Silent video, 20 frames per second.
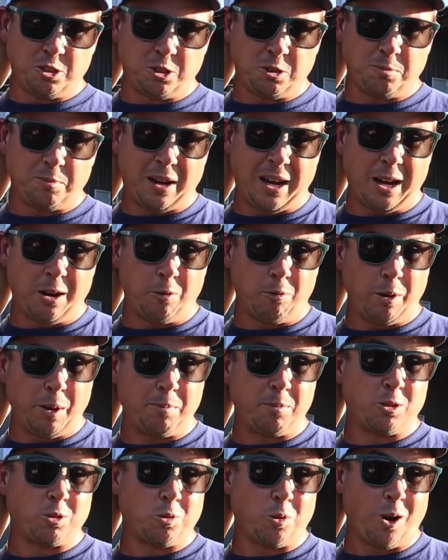to my
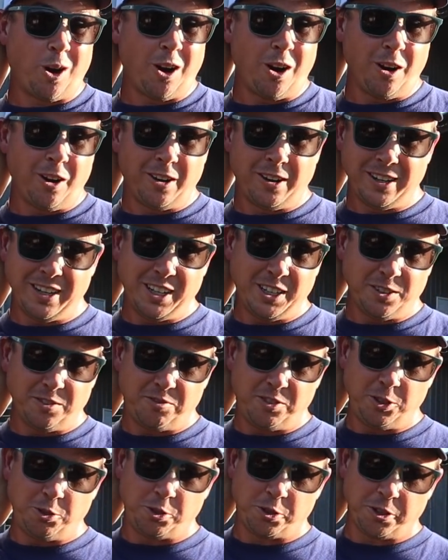repertoire in the
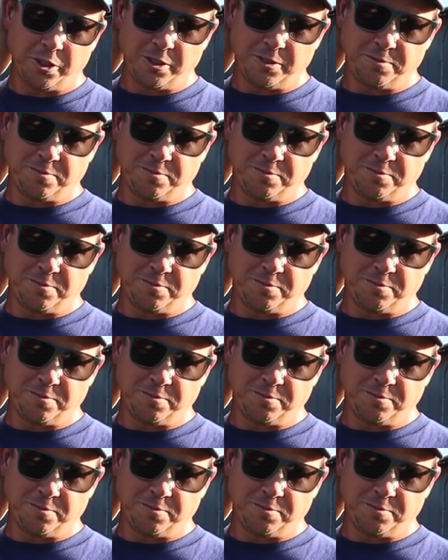future.